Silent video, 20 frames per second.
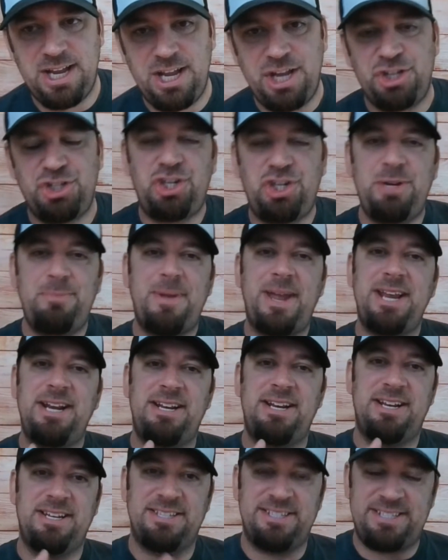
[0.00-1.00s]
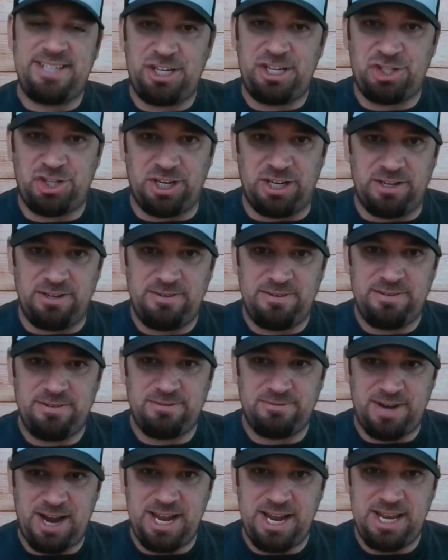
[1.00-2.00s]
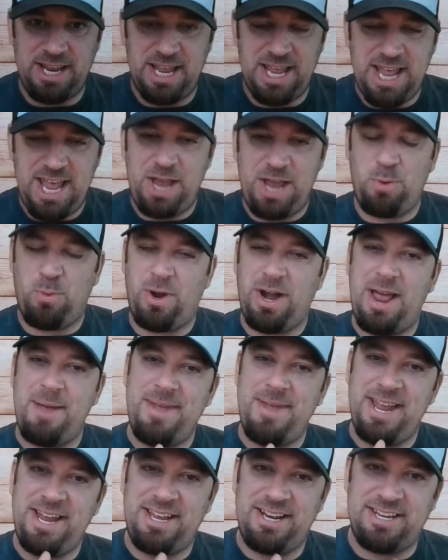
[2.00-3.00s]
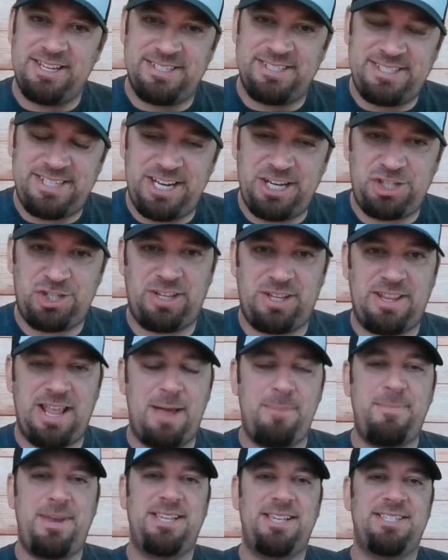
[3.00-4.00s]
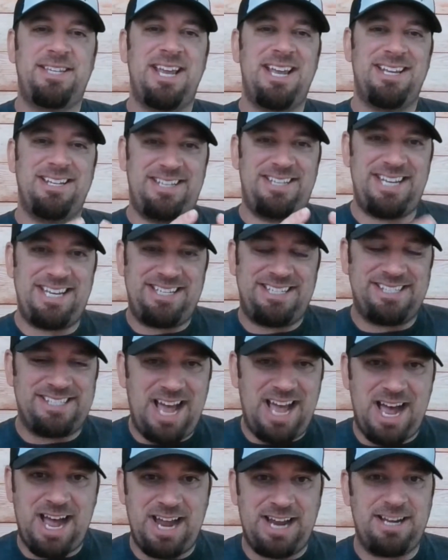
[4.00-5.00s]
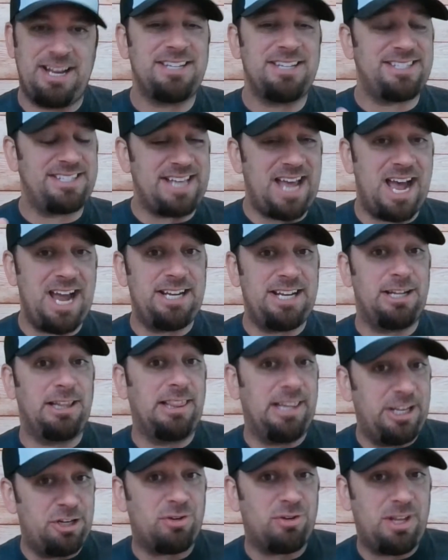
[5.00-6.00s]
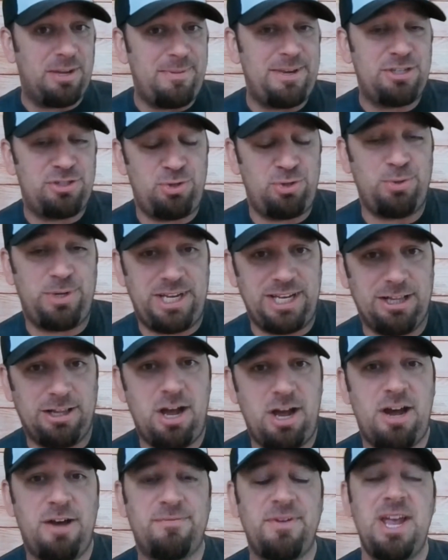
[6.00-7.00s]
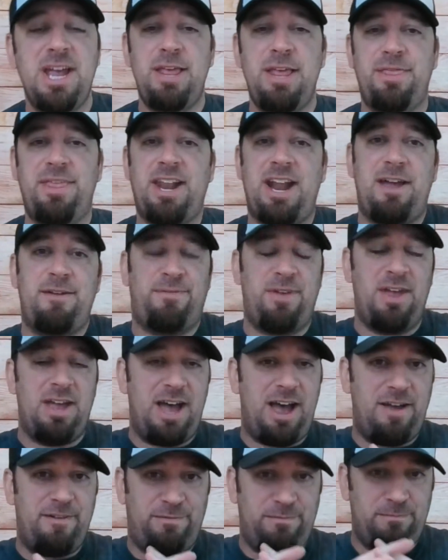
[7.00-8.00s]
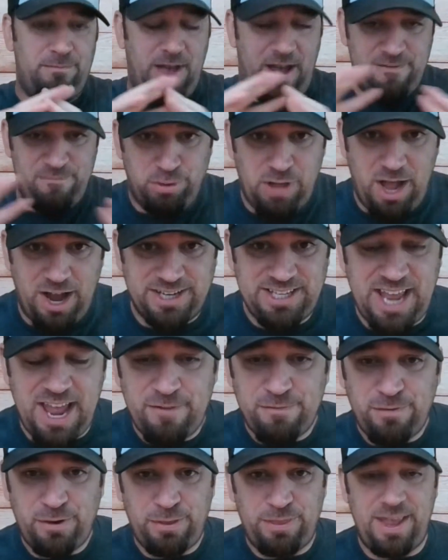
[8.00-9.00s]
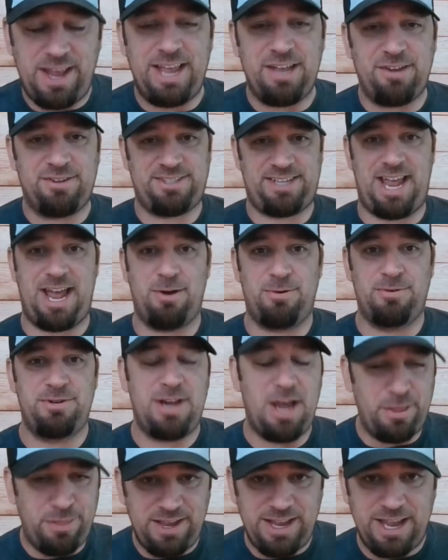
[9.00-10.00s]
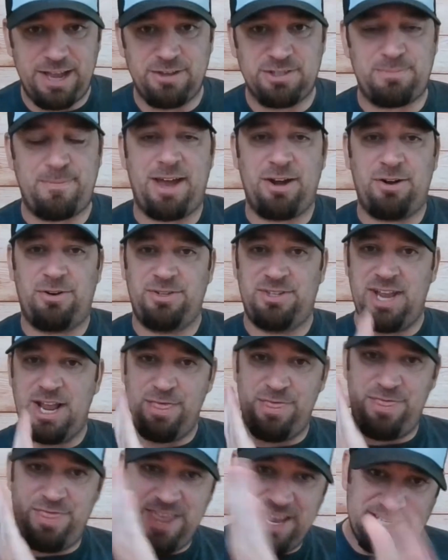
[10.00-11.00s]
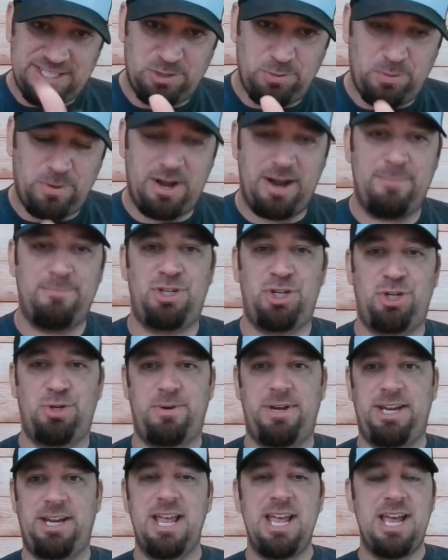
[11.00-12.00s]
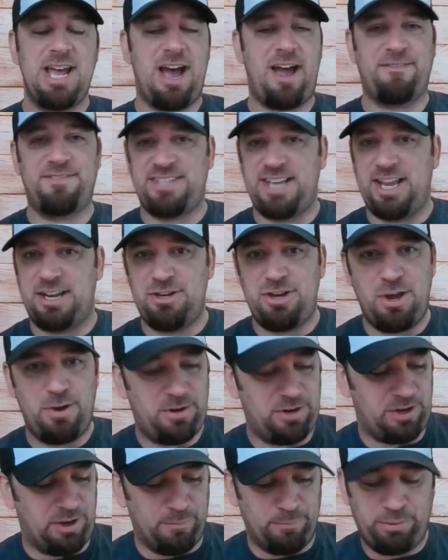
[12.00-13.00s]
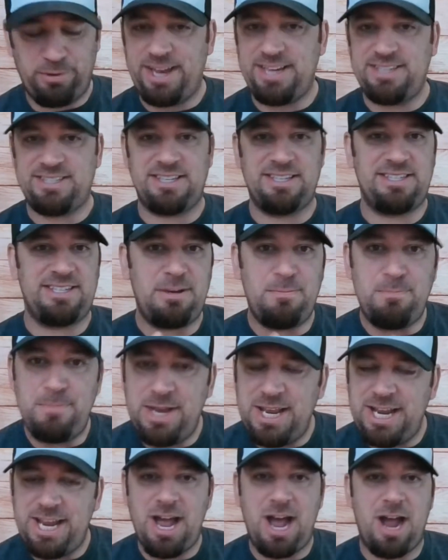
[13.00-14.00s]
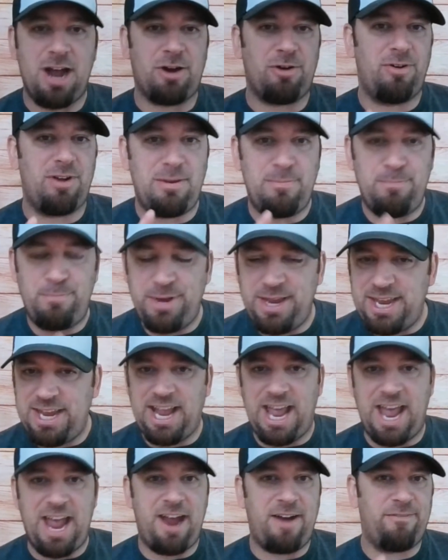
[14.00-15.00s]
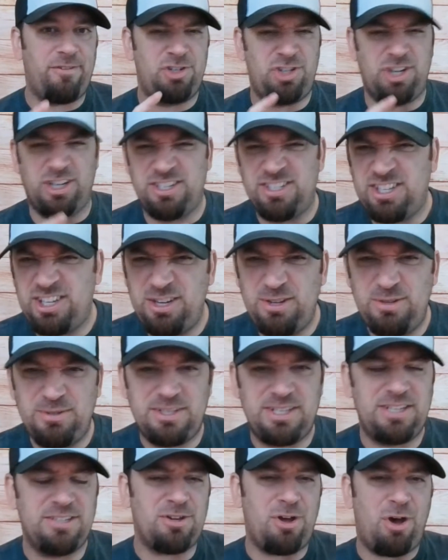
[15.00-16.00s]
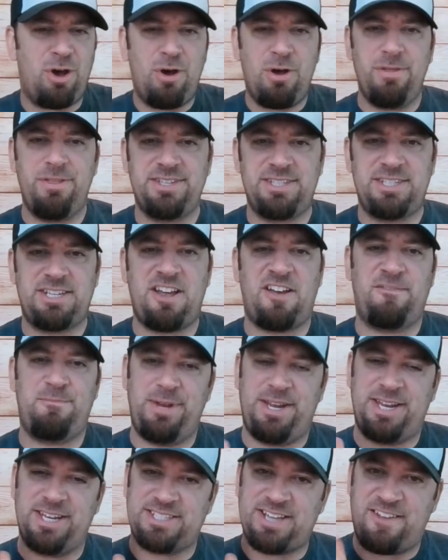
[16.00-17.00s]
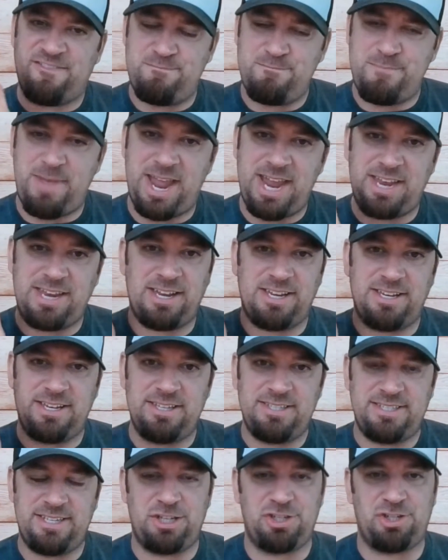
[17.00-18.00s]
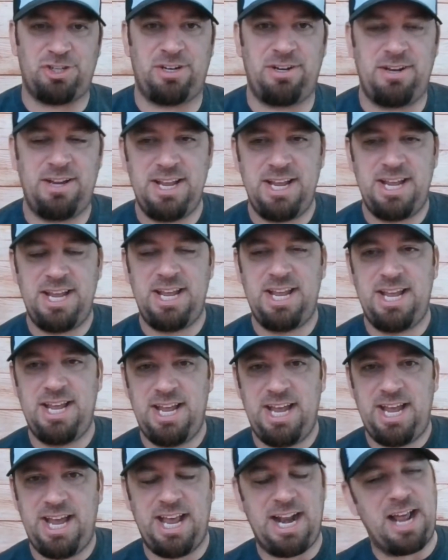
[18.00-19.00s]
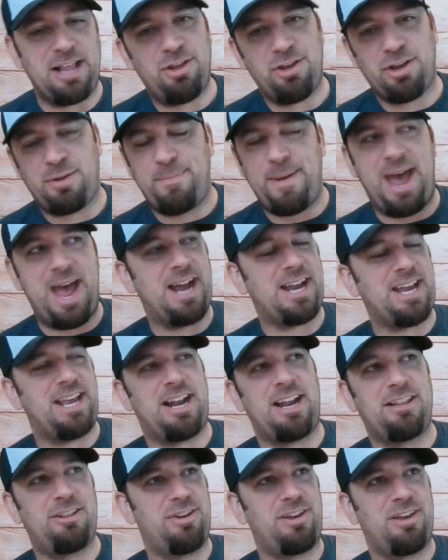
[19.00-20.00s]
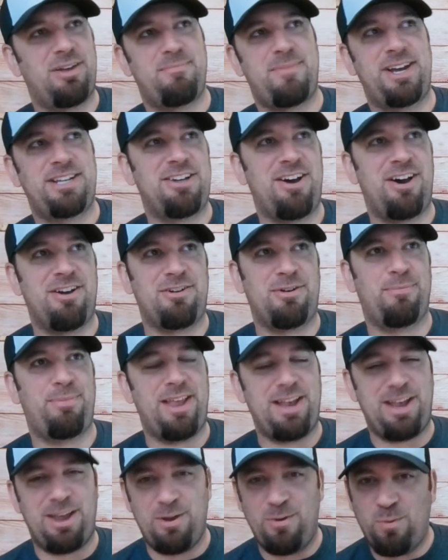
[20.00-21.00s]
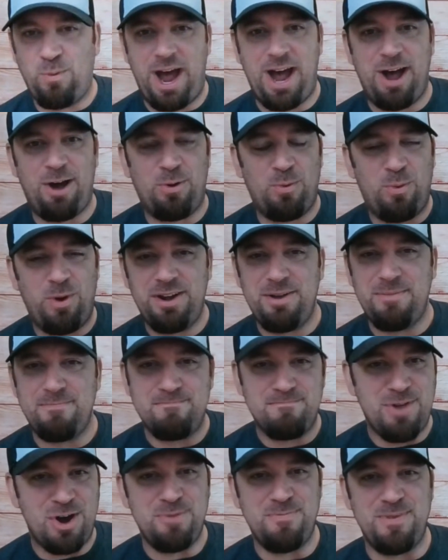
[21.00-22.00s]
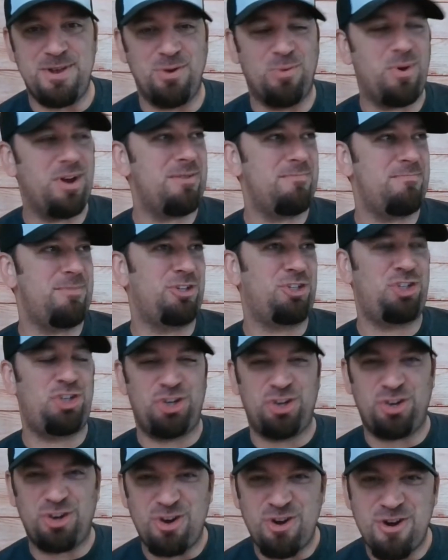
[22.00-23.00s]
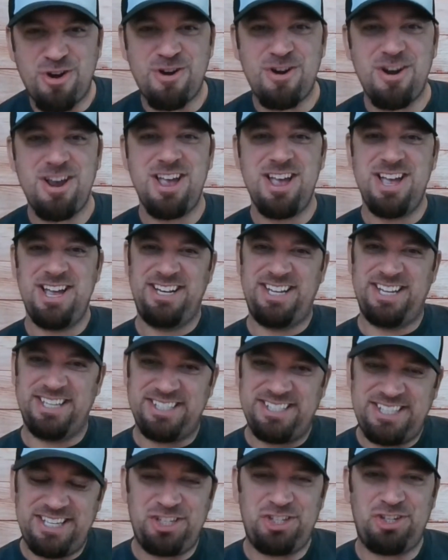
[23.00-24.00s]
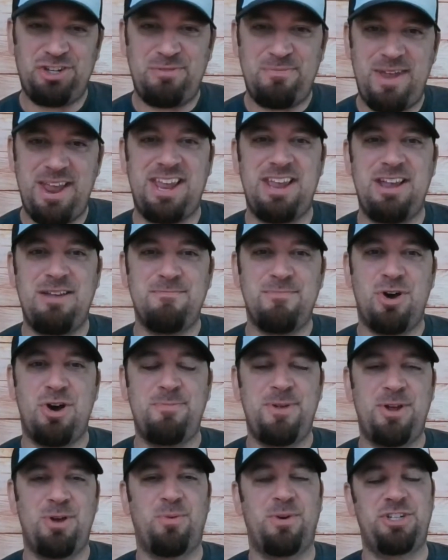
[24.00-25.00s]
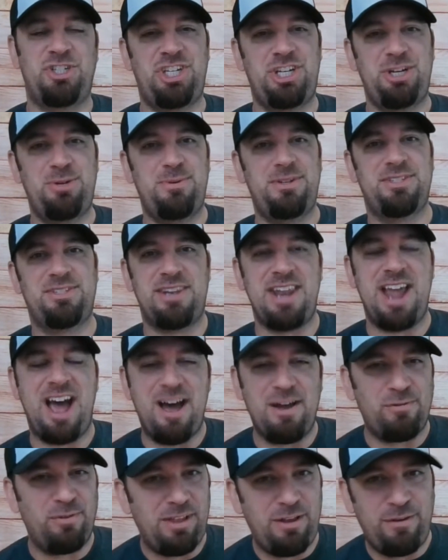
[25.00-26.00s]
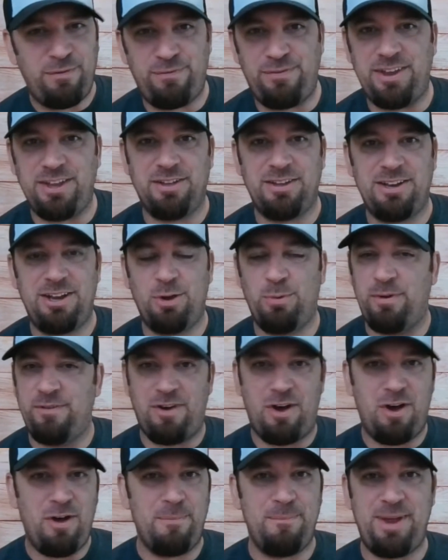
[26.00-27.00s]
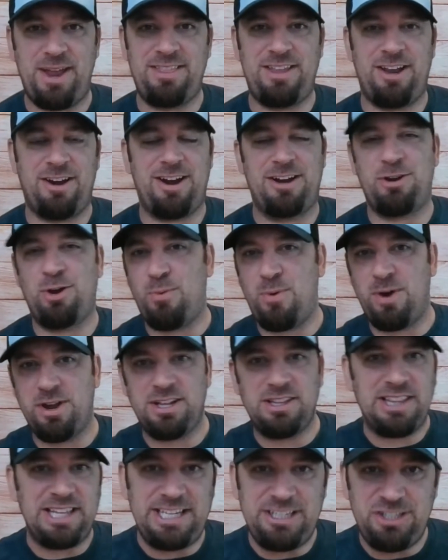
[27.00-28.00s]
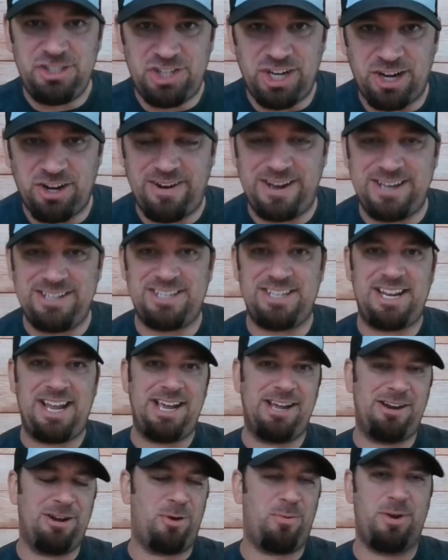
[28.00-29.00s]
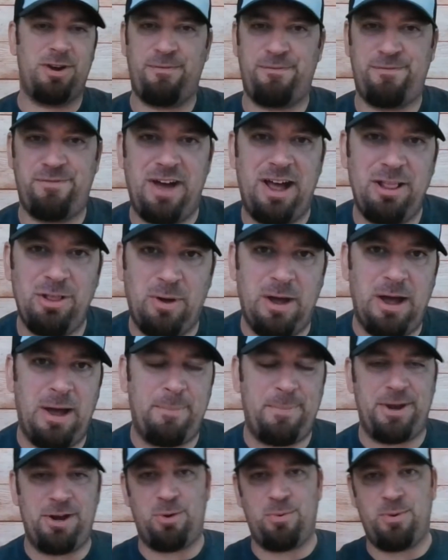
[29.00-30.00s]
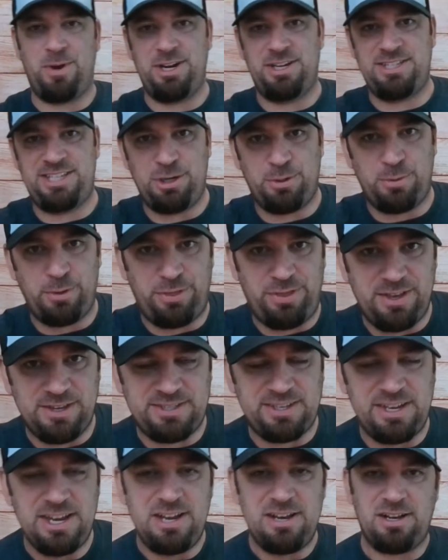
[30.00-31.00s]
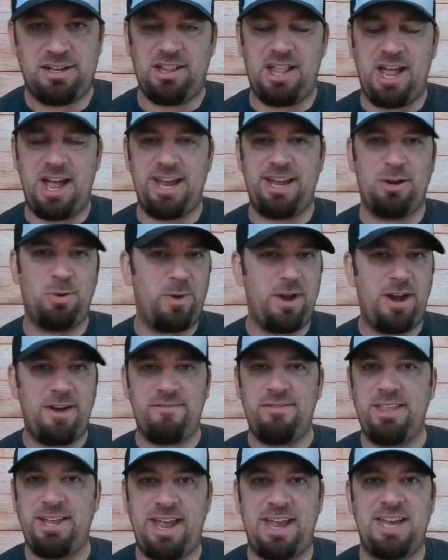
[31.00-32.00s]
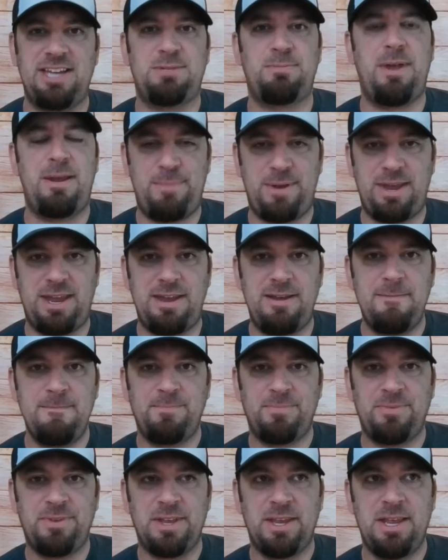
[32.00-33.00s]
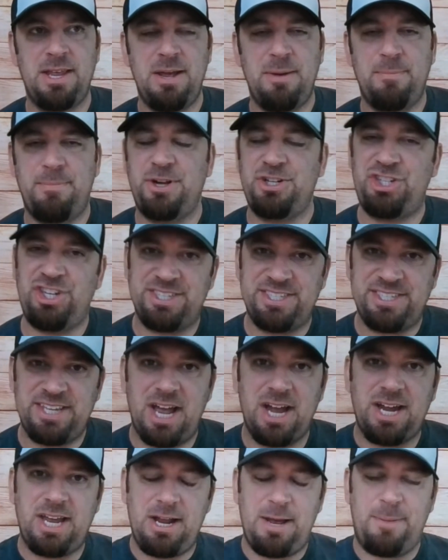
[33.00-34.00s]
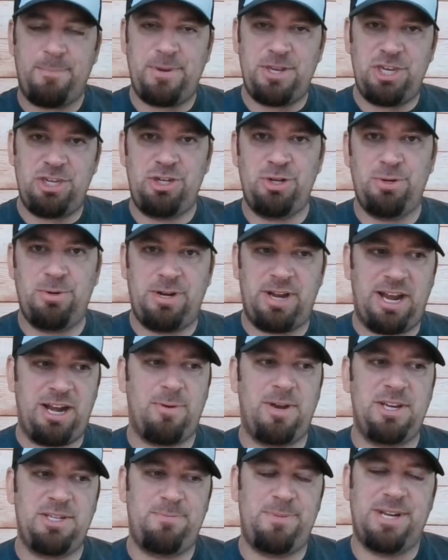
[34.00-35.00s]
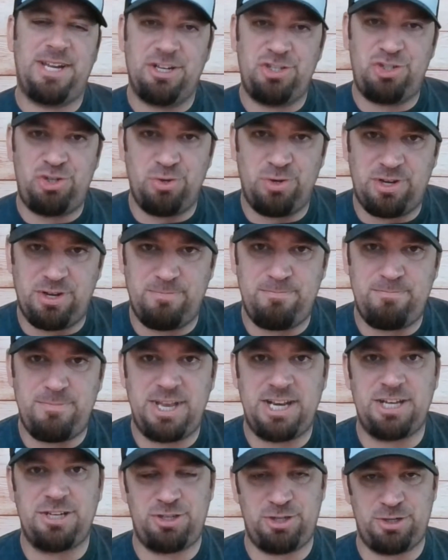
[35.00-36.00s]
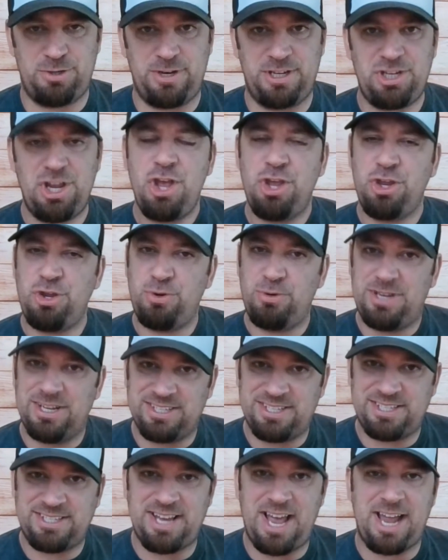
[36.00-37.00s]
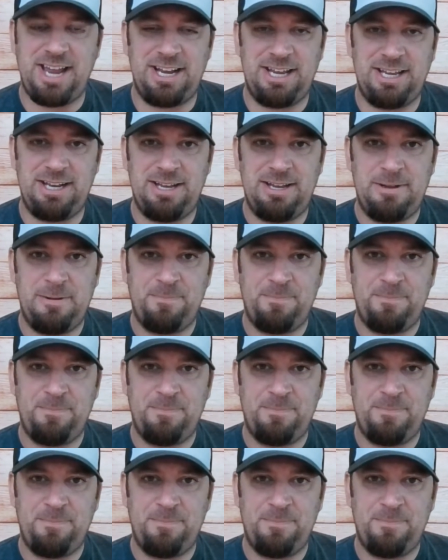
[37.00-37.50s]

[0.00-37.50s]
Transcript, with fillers: She made a decision right? And when I make a decision, that means decide. Side literally means to kill off. That I've I've I've blocked everything else out. Nothing else matters. This is what I'm doing. I've said no to complacency, mediocrity, being average, excuses, all the stuff because I've made a decision. And I look back and I look at my daughter, I'm thinking, wow, what a moment, what a mature decision making moment when she was not really feeling it. We've all been there. I don't want to lead generate today. I don't want to follow up. I don't want to deal with this client, whatever the case may be. But you suck it up and you do it anyways because you committed to it. You decided.